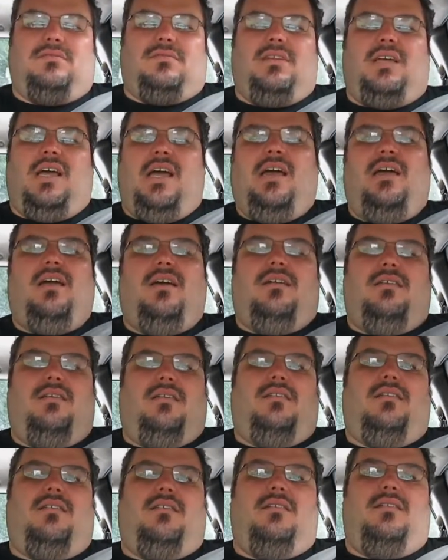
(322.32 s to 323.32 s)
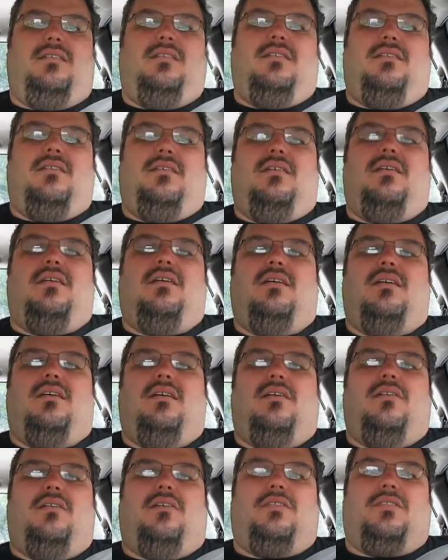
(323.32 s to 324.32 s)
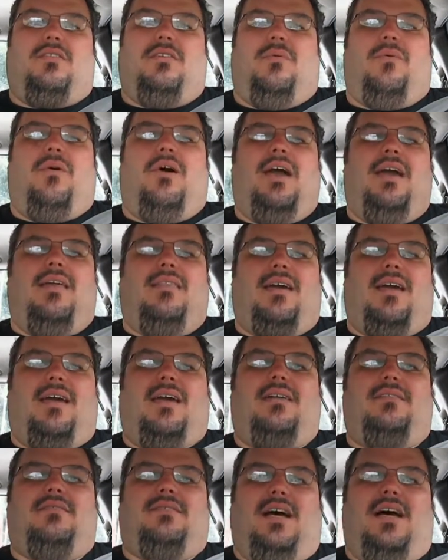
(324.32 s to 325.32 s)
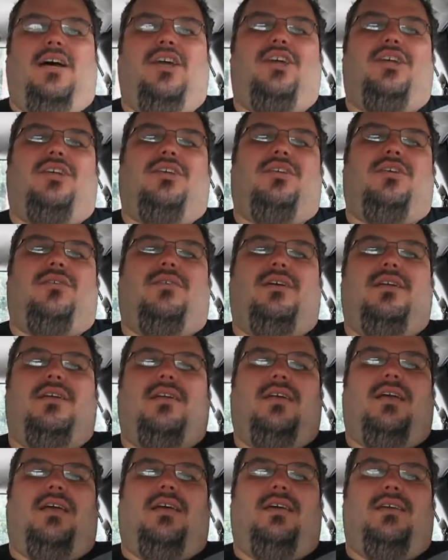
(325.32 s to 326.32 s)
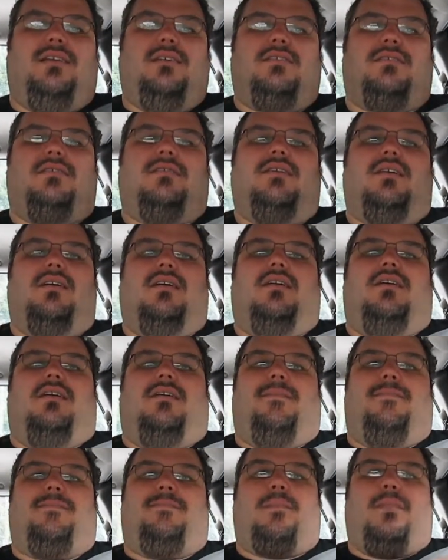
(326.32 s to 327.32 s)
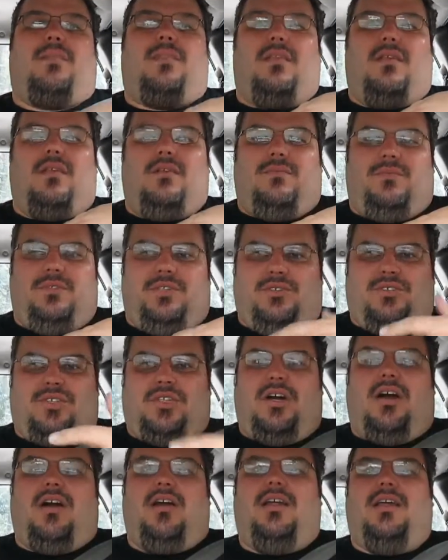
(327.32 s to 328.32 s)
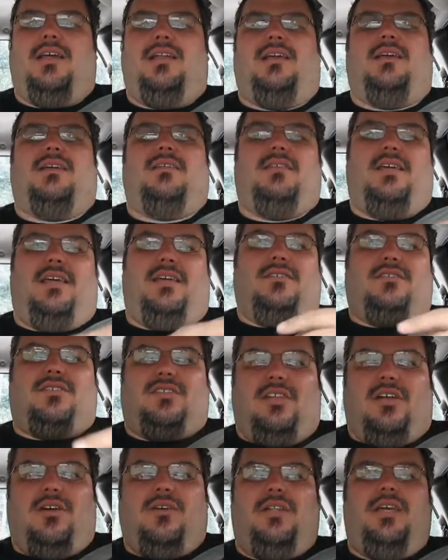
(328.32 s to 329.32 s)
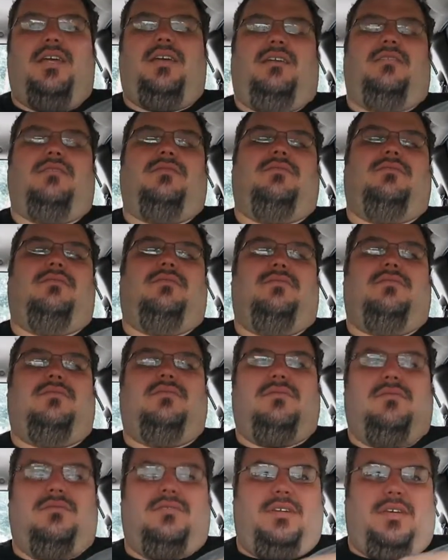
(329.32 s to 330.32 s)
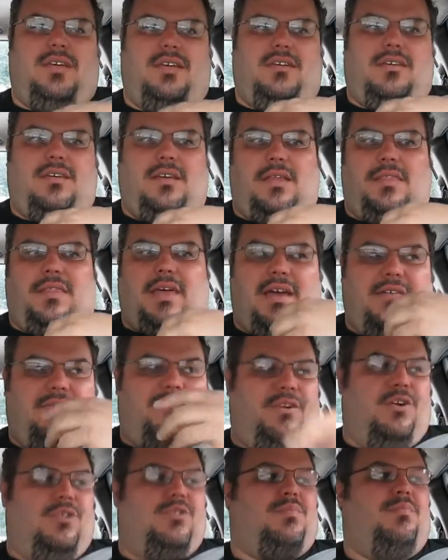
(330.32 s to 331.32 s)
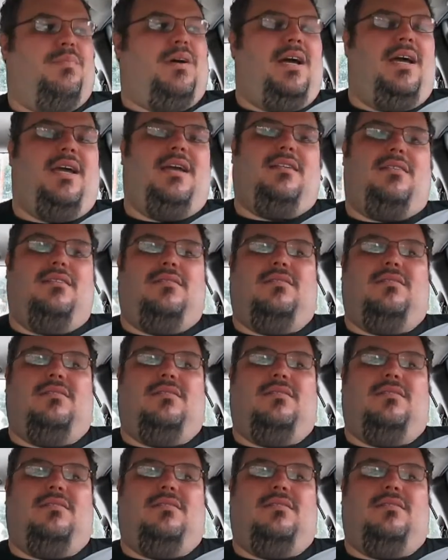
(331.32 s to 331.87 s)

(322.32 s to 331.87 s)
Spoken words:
And the way they tell you to do it is, when you start eating, eat slowly. That first bite,